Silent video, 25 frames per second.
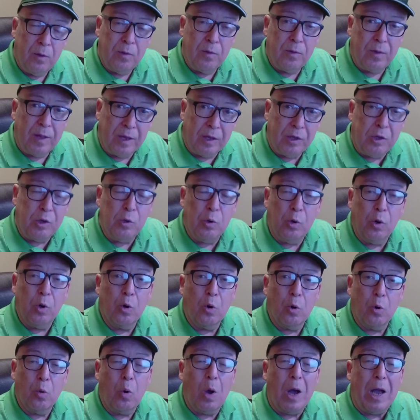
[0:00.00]
like you who
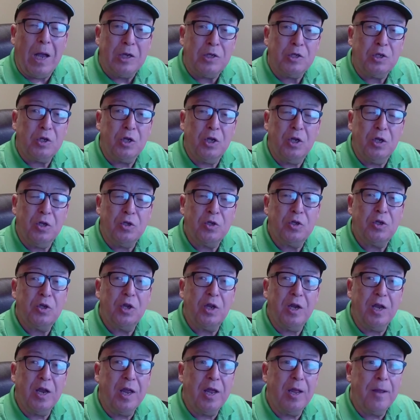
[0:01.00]
are watching this
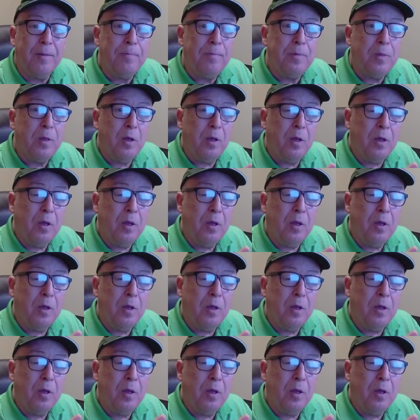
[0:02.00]
today